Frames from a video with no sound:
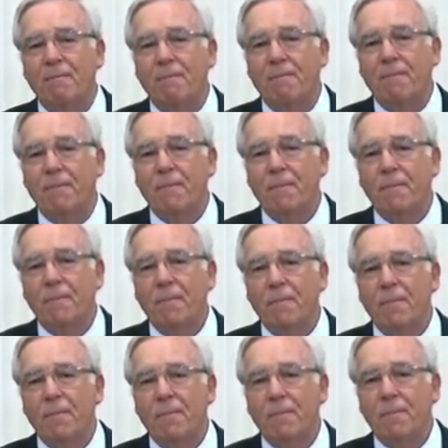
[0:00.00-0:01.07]

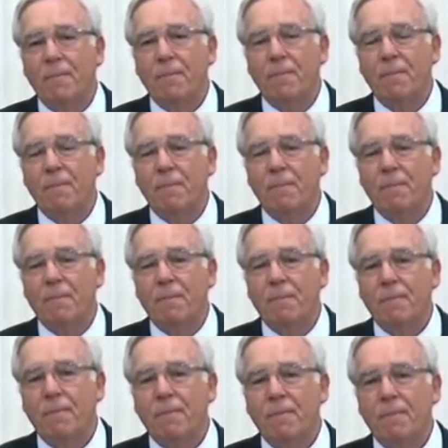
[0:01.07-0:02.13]

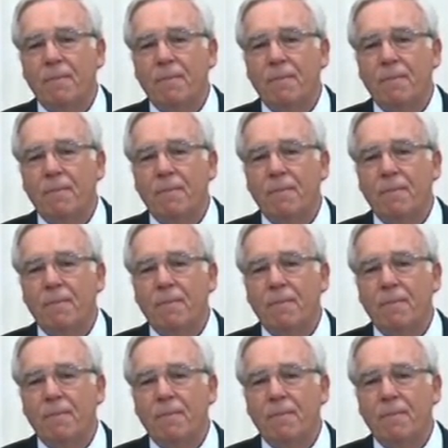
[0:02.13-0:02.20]
Nobody speaks.